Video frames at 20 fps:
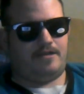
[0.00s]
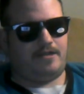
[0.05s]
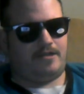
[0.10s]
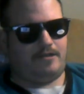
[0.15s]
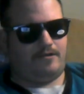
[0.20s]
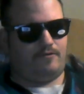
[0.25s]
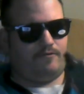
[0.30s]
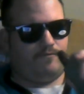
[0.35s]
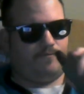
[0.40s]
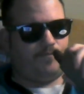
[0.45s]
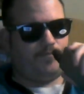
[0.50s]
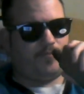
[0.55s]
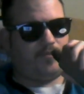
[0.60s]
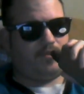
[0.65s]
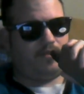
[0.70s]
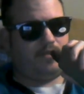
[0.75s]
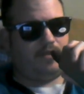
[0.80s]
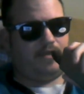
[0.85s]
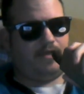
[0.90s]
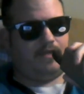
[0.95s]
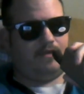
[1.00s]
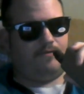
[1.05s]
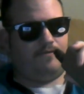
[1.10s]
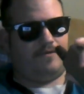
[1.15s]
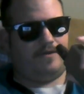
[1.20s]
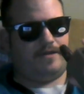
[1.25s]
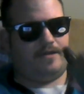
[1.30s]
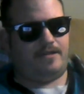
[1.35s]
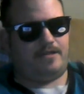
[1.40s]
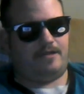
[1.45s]
So
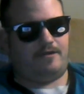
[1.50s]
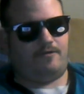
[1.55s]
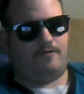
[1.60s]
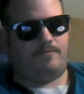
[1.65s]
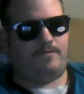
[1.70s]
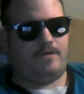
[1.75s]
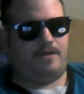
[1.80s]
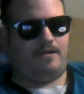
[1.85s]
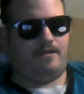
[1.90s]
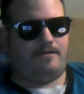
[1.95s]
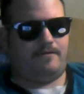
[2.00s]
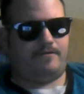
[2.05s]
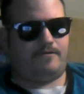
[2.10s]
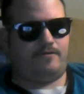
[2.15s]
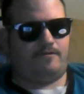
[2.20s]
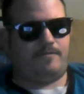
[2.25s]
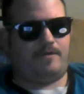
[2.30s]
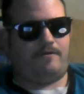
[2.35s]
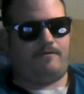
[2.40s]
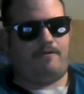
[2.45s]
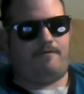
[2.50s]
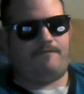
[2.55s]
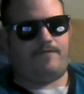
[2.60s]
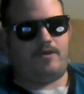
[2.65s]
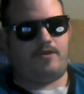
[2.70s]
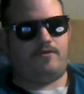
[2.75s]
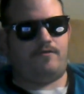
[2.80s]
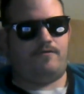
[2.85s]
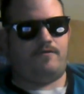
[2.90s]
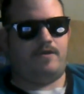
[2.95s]
anyways, I hope y'all enjoyed my
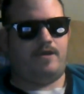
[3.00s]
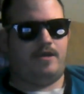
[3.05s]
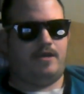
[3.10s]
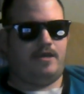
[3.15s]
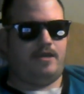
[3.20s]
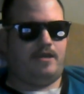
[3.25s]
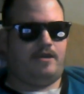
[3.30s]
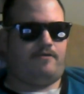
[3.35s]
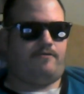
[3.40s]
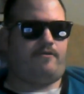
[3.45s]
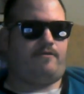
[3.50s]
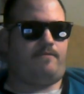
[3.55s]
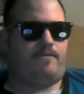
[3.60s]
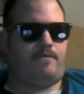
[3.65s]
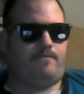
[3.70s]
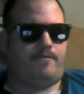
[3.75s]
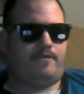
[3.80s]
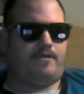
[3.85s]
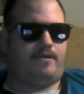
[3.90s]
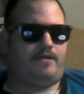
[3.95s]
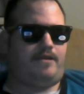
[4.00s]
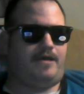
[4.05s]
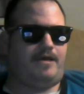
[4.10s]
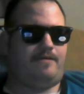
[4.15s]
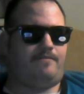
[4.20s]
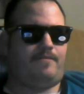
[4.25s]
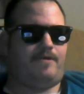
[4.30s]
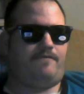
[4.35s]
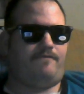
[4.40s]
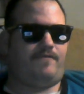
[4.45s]
review. Remember to
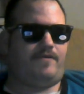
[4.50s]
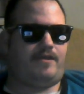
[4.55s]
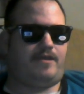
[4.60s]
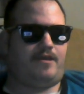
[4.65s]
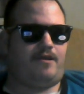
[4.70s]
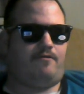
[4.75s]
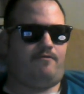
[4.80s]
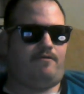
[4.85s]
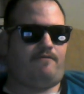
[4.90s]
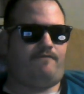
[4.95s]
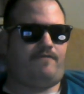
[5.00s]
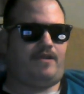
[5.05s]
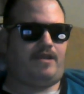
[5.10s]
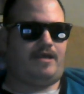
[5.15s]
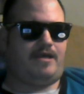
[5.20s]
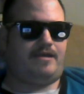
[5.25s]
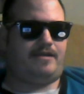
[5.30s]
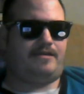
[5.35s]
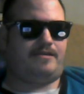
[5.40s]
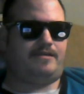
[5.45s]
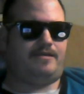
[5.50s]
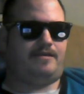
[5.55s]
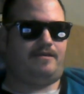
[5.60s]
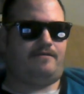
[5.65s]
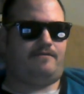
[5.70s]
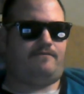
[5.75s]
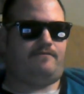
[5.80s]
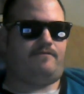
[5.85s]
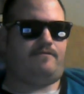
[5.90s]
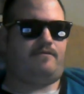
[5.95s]
like my video if you liked
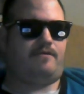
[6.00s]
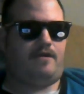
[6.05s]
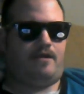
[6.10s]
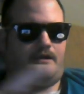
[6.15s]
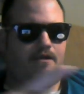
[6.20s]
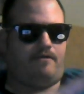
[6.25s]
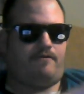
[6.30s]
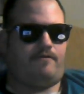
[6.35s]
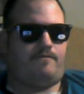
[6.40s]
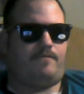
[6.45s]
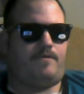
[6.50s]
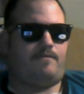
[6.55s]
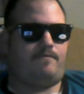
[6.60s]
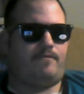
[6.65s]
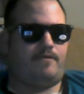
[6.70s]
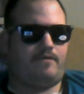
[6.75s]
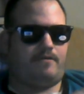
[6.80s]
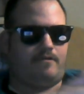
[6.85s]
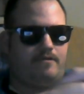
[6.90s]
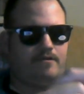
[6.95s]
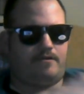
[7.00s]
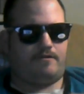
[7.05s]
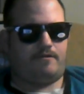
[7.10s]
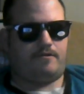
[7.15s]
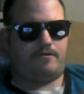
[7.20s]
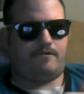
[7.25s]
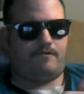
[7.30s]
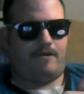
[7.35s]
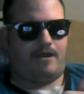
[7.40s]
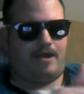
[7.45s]
it. Uh, remember to
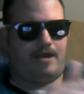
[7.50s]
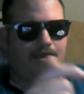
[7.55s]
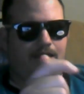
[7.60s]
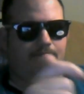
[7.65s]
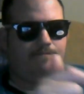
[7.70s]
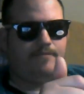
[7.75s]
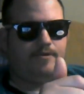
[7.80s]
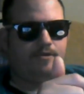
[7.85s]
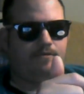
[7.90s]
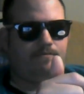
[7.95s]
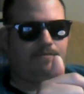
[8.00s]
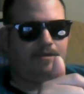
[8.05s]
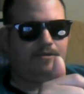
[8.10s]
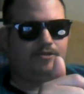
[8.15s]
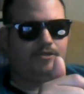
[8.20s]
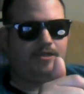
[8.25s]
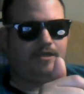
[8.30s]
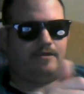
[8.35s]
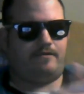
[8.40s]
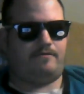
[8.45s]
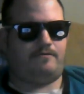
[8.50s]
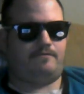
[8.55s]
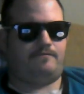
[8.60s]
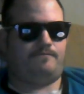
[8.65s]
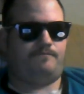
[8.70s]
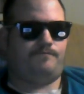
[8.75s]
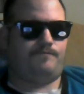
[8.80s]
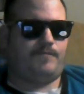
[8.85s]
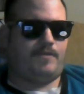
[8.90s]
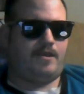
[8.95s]
subscribe to my
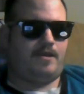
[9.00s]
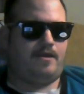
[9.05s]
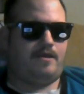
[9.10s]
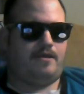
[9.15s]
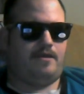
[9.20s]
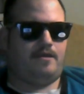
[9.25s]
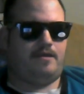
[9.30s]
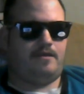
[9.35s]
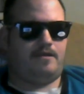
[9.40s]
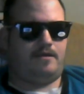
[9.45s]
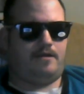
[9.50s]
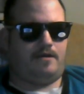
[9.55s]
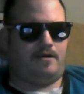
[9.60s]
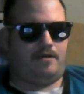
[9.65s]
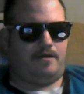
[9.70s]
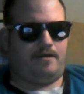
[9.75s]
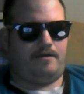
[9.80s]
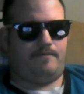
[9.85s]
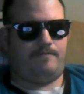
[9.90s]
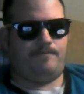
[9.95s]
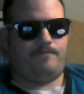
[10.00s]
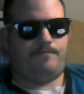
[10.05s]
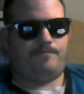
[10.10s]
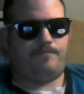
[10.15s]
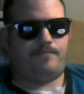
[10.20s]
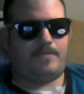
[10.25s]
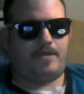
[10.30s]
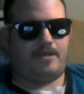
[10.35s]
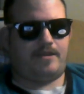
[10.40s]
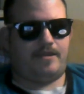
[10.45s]
channel. Um,
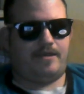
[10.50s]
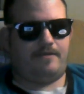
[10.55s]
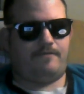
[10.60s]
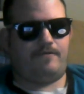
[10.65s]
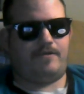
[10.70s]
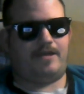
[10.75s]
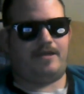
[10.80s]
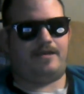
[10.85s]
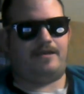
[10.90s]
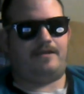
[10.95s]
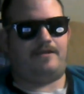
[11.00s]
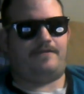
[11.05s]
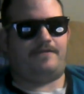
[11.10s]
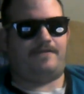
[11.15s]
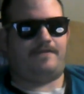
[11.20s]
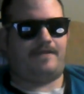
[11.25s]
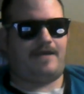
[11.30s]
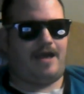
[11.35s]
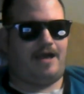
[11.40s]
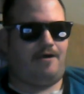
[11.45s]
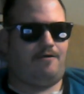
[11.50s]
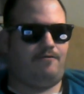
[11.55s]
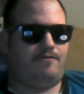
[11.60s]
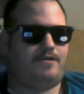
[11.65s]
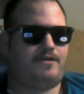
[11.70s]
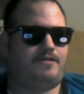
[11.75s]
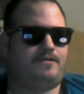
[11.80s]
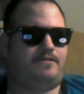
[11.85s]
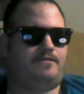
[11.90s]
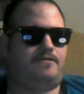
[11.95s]
I think when I get a
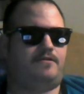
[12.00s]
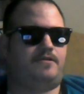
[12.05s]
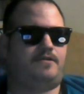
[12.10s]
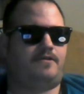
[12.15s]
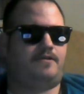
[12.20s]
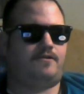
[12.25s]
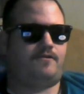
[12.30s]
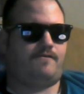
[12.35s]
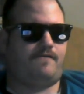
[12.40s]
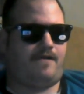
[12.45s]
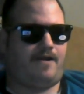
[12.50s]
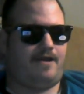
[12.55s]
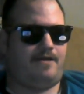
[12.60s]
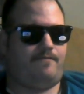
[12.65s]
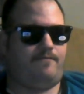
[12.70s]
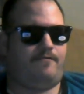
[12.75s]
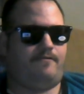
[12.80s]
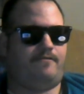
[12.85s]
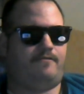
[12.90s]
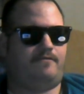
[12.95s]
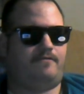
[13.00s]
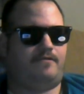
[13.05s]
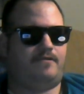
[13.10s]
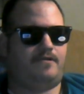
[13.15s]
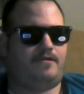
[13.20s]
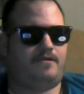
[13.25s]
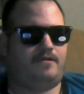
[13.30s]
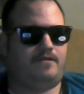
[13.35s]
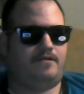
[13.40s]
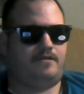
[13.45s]
thousand subscribers,
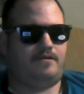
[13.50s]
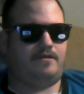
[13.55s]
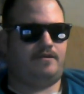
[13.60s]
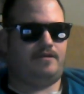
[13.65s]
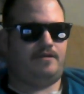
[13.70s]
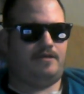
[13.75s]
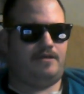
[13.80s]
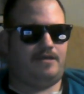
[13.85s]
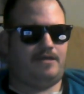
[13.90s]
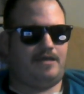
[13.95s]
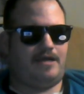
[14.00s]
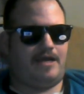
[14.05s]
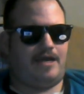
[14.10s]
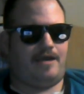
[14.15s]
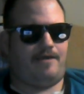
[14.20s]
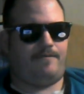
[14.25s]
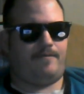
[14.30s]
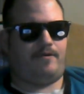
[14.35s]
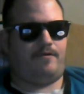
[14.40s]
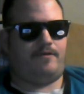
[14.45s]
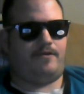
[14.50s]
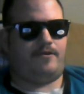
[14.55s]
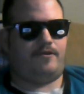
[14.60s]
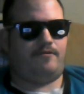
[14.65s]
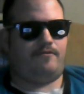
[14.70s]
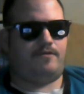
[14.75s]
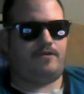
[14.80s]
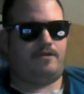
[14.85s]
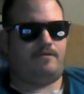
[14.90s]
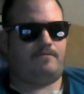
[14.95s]
I'm going to
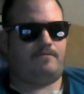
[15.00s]
do